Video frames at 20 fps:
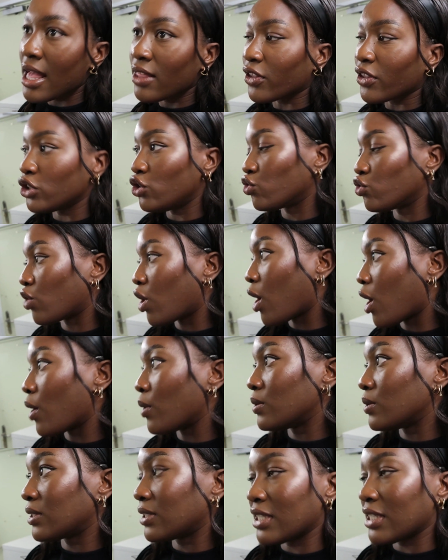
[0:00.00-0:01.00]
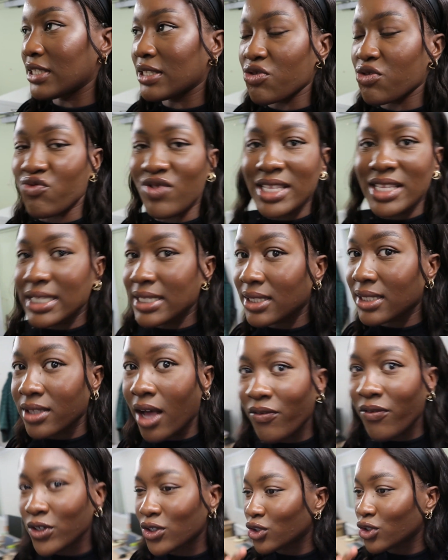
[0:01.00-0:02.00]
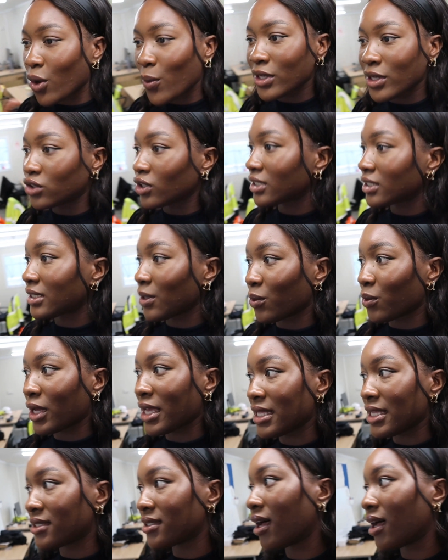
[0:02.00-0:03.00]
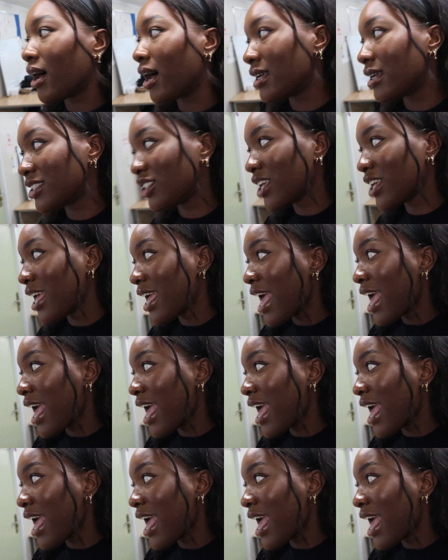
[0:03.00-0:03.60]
the drones, the 3D stuff. It's so interesting what he does.